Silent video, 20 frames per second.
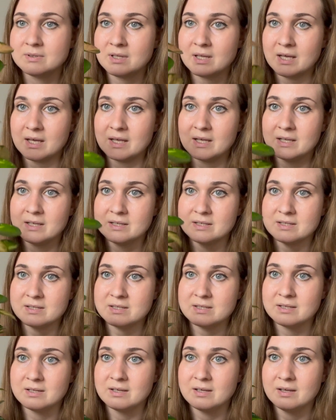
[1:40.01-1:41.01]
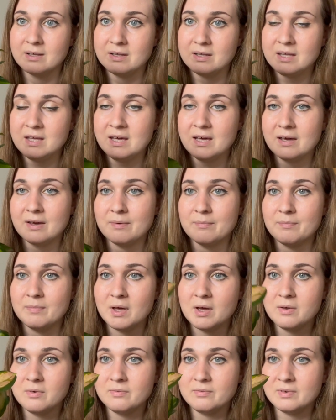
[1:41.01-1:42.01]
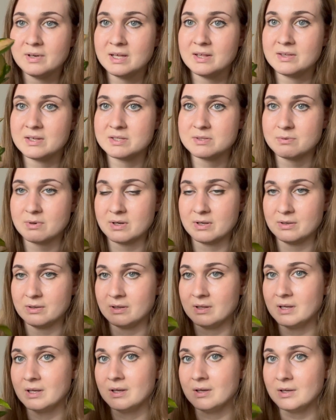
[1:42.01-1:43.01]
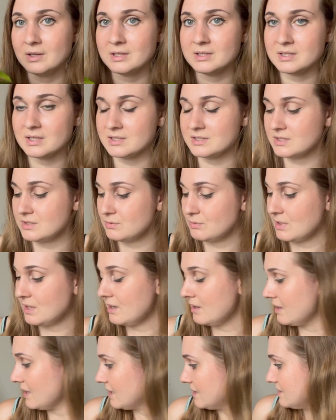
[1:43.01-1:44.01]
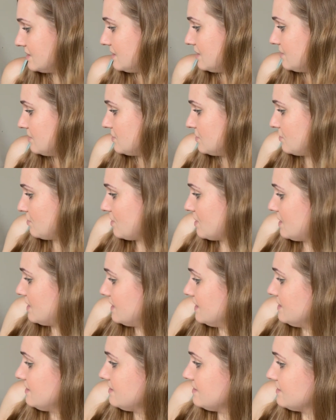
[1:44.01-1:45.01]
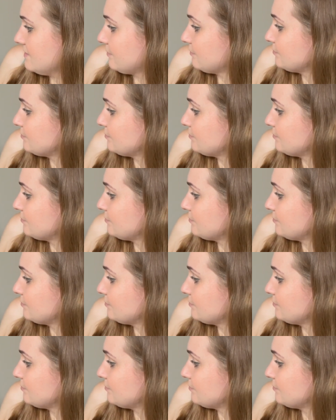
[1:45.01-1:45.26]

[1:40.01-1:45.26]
And yeah, hopefully this one does as well as the Australis.